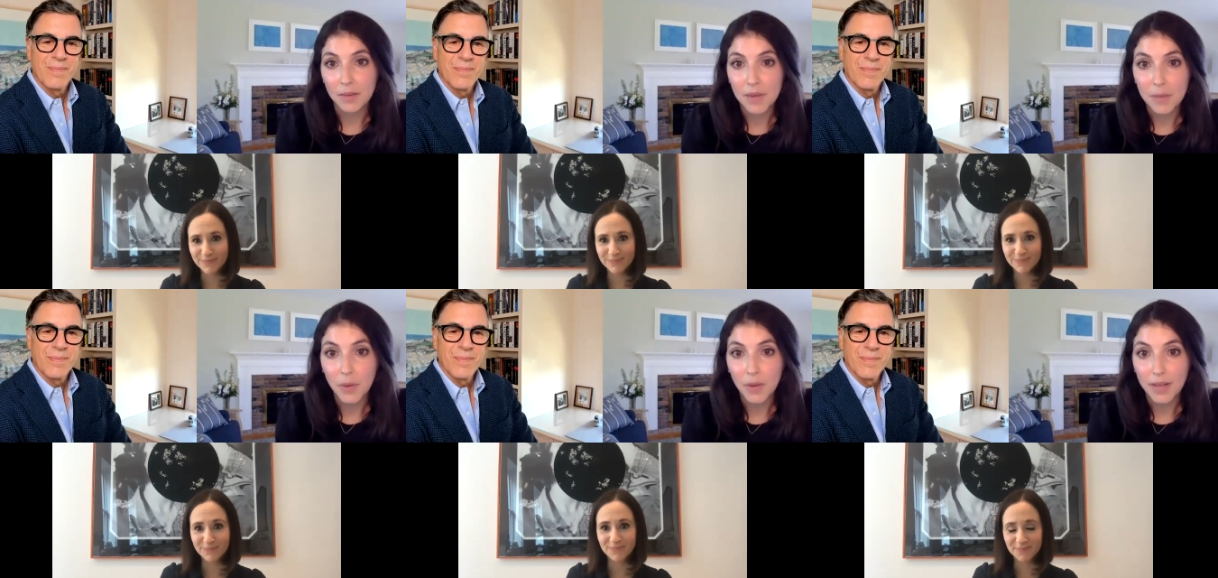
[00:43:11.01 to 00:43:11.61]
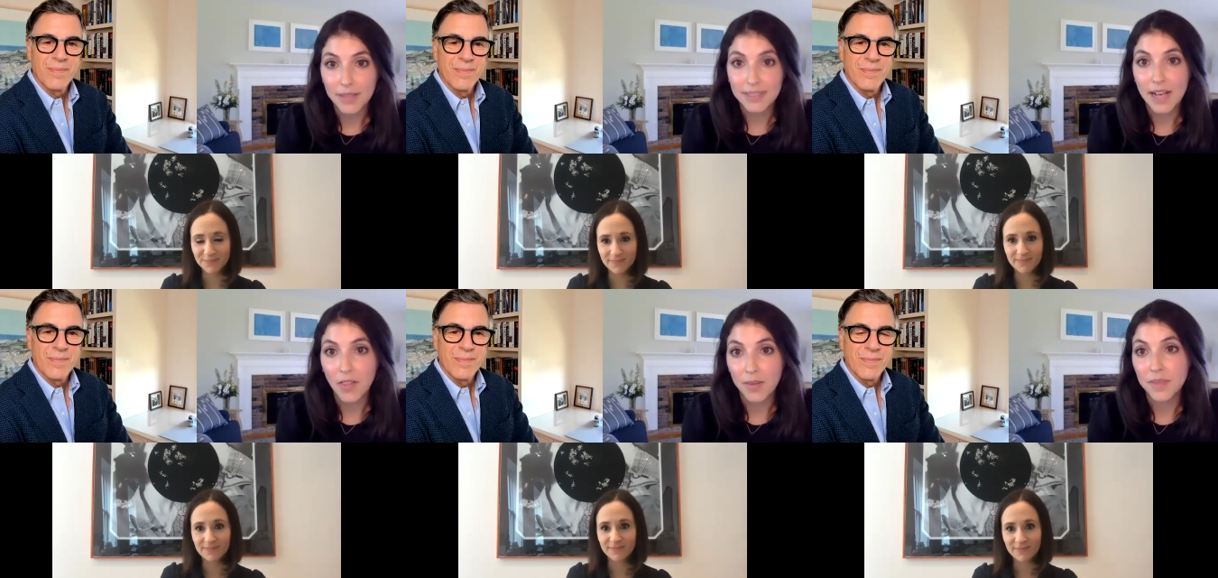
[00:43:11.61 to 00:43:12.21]
Speaker 1: people and to
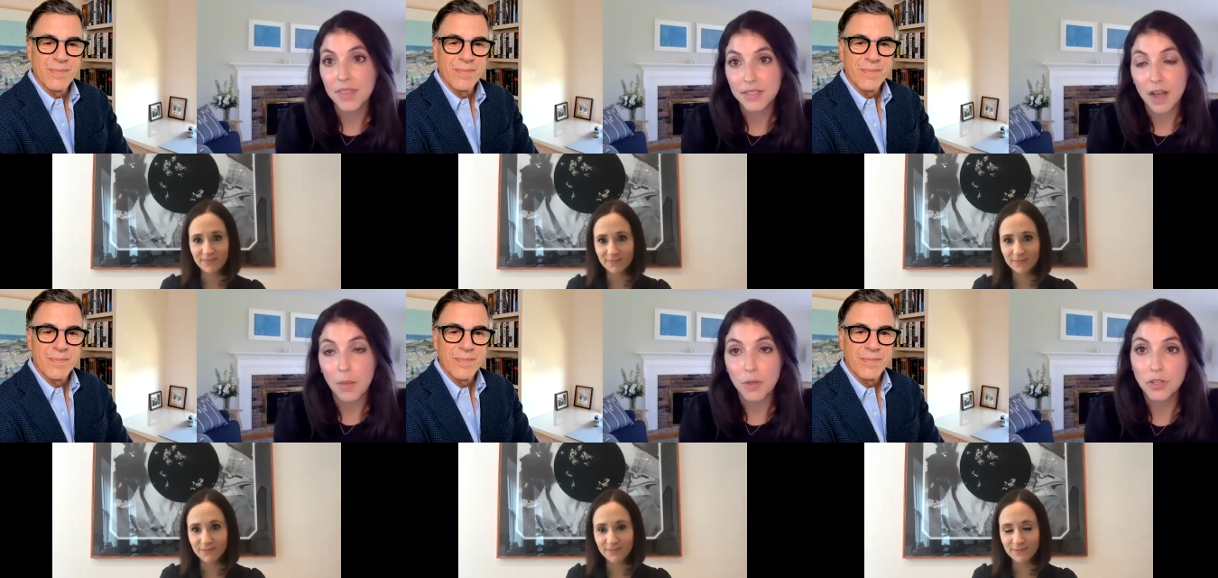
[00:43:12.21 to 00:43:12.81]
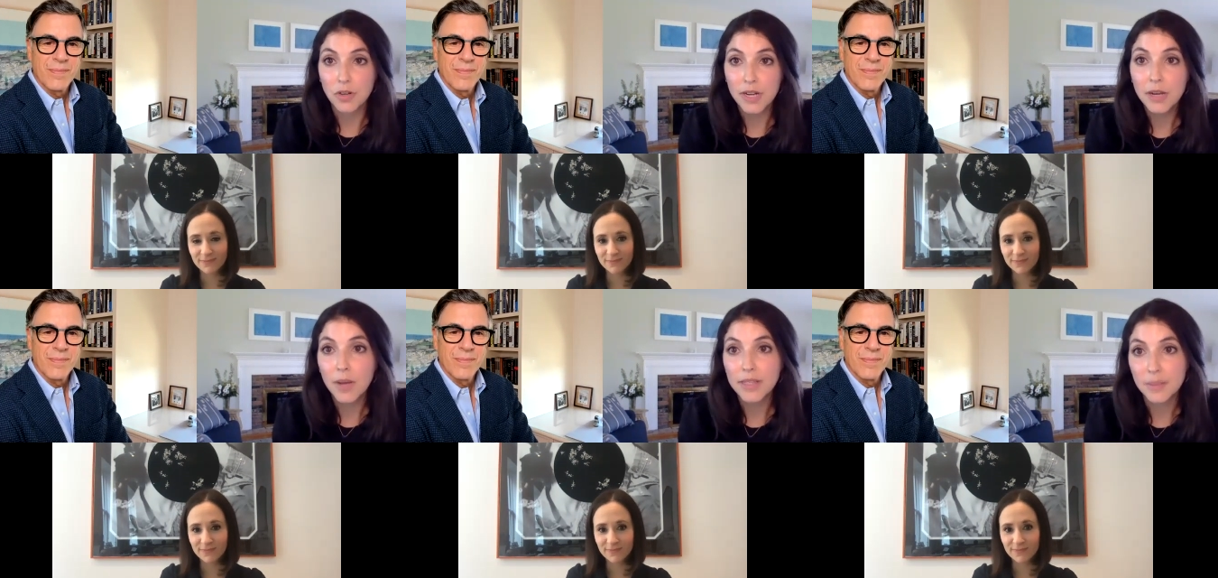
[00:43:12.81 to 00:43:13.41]
tell them that this opportunity,
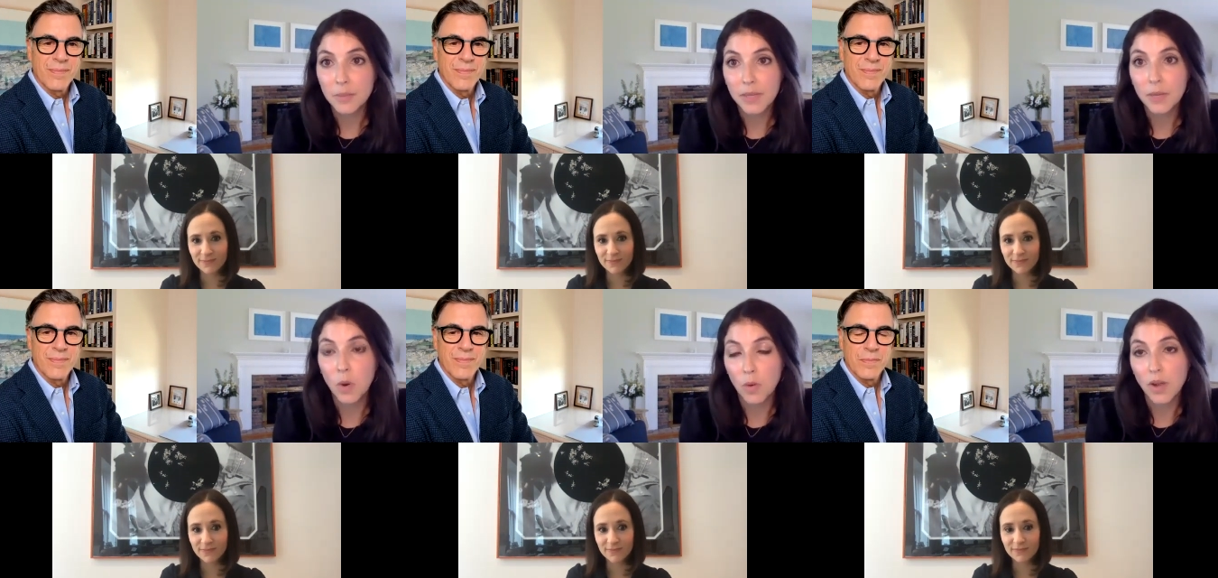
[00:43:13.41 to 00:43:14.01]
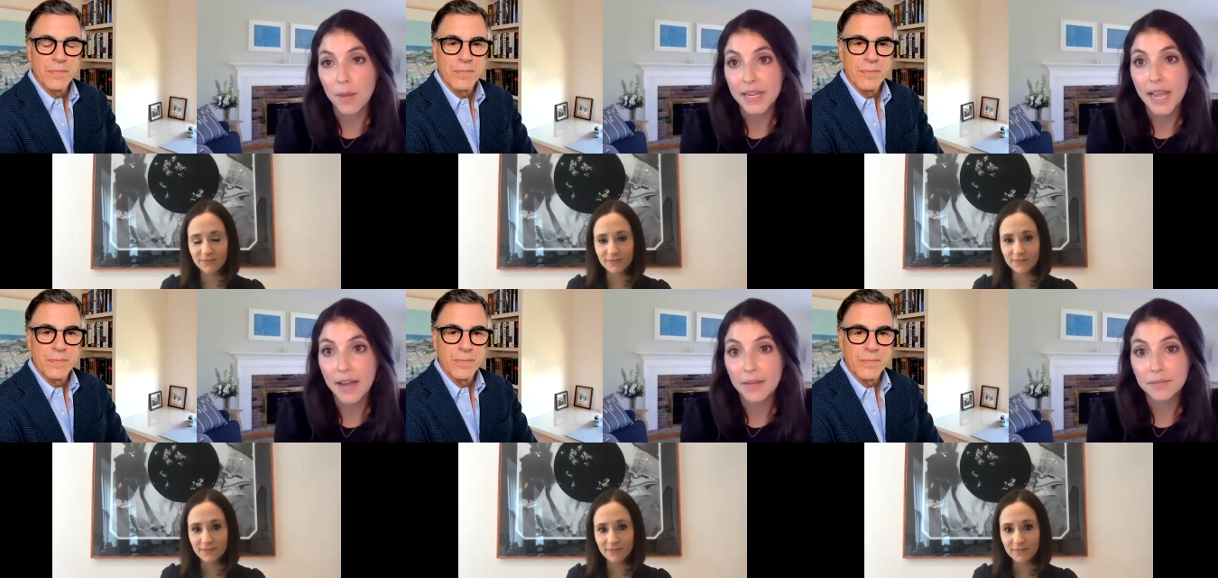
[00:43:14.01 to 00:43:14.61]
quite simply, won't come
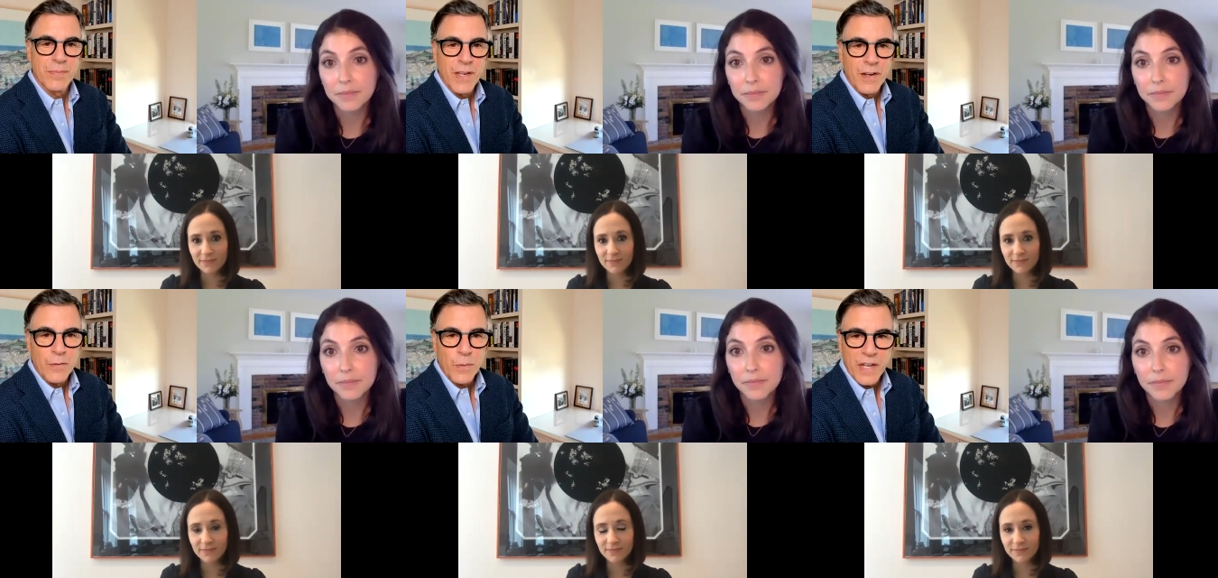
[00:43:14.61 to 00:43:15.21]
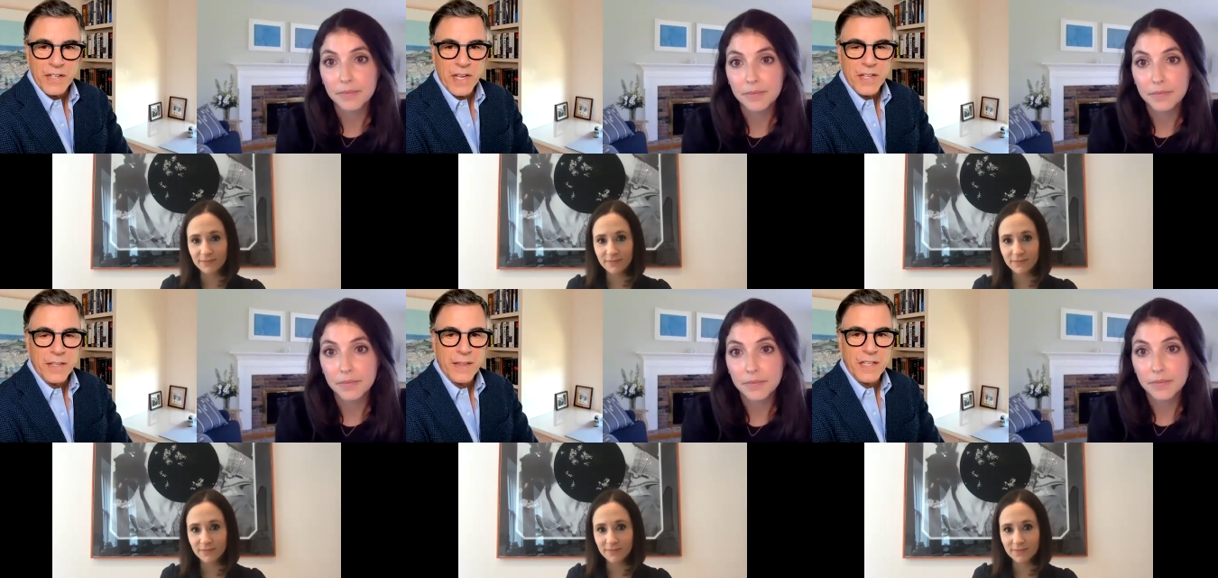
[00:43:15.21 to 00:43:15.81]
again.
Speaker 2: Right.
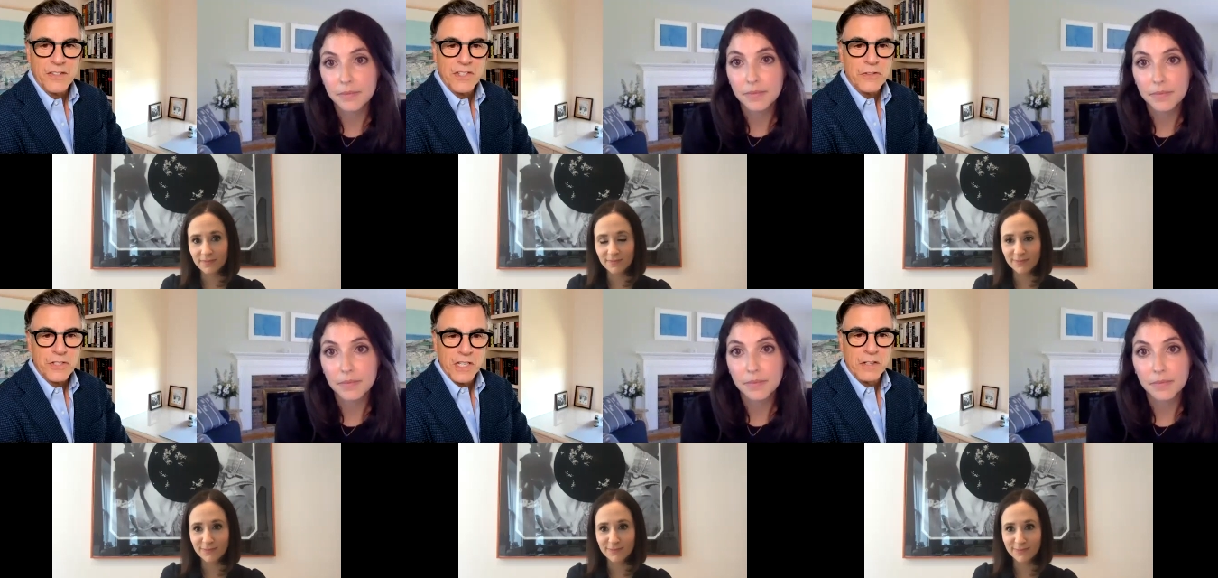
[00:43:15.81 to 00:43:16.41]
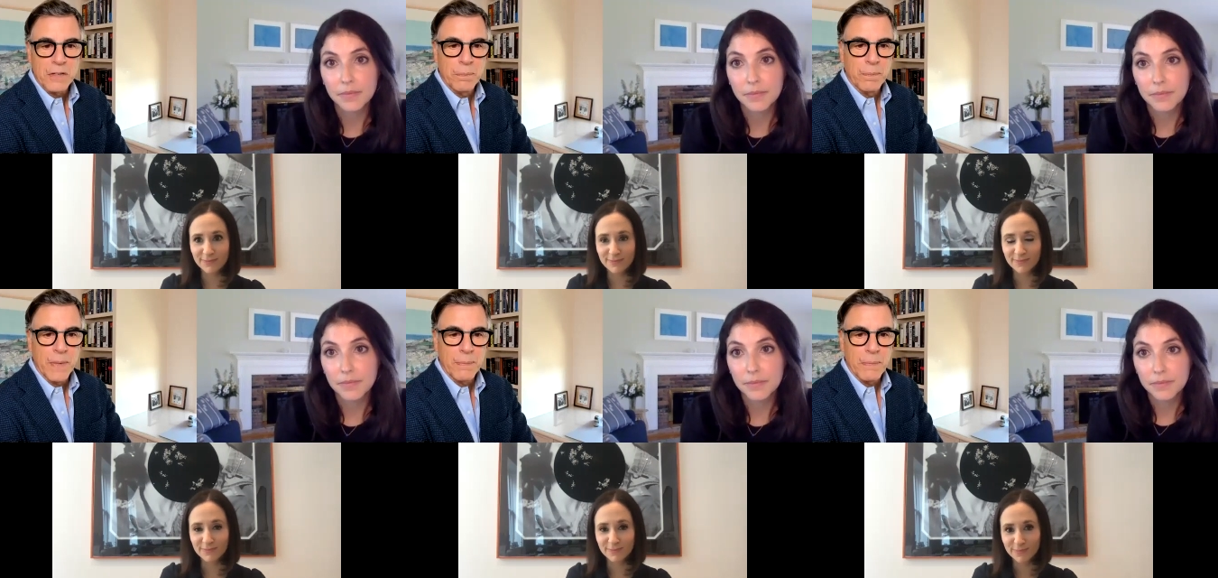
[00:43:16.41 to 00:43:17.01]
I think it's interesting, and
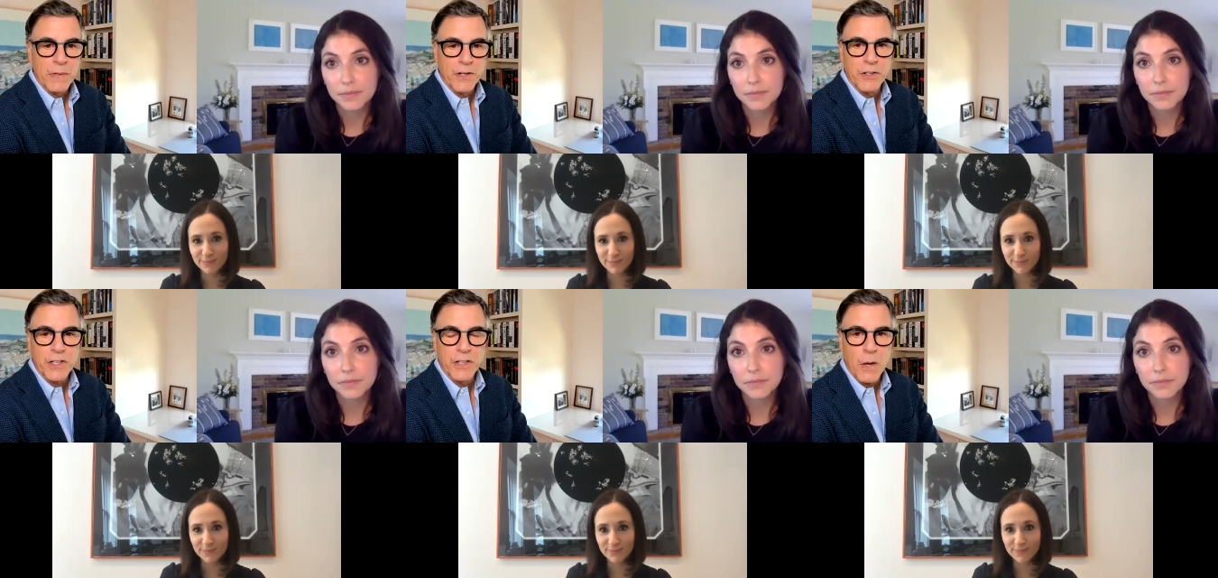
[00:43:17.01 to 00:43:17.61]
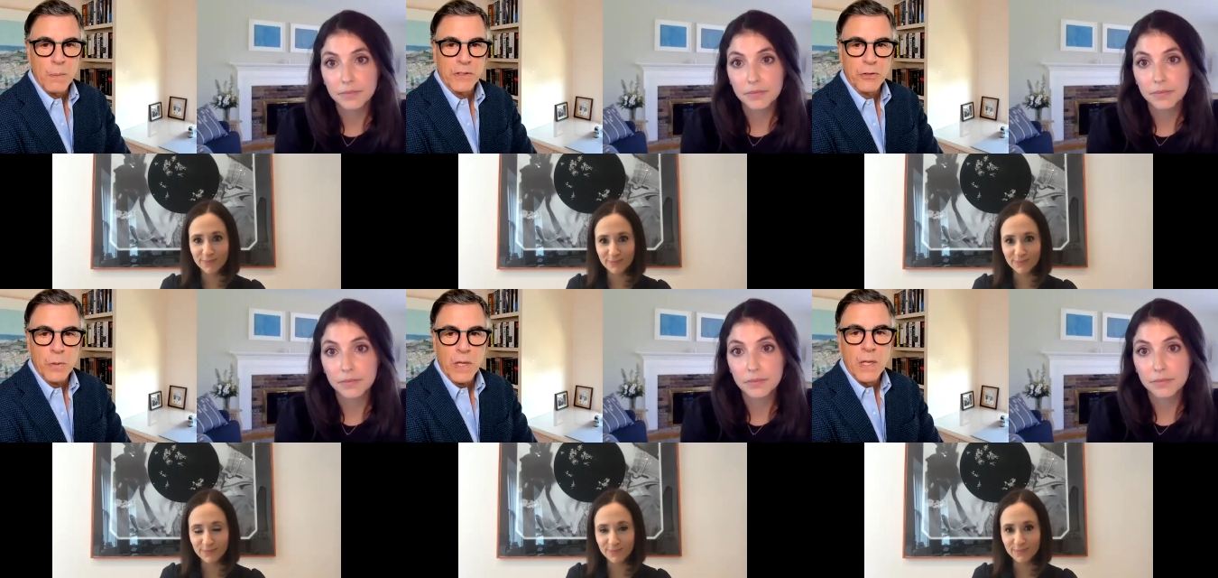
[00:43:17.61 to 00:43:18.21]
maybe Mary, you can comment as
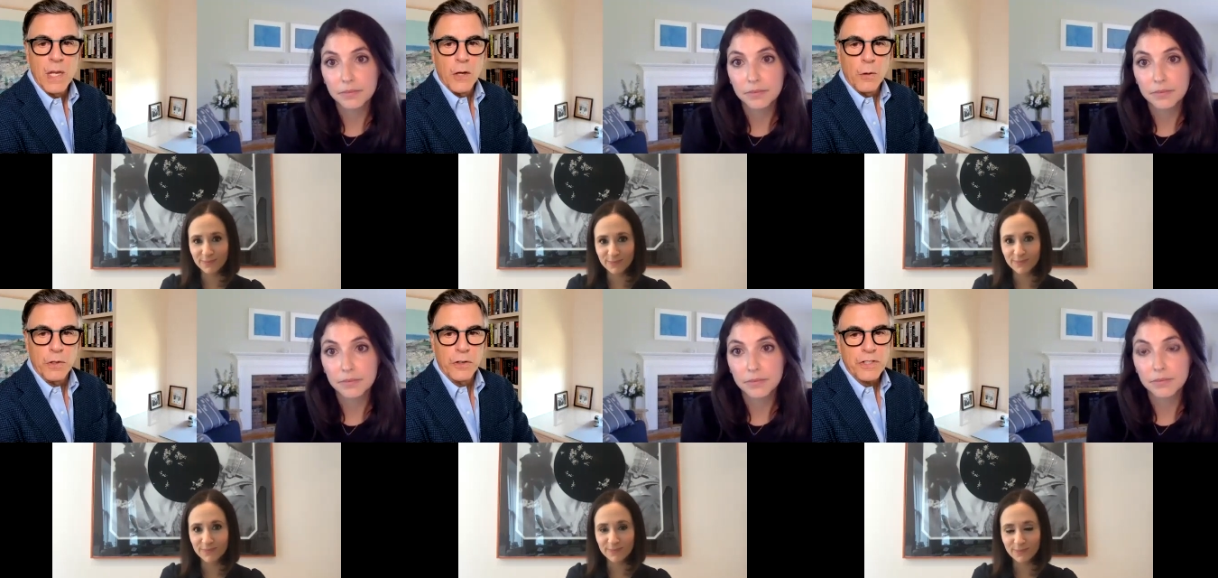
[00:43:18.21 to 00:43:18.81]
well. What you're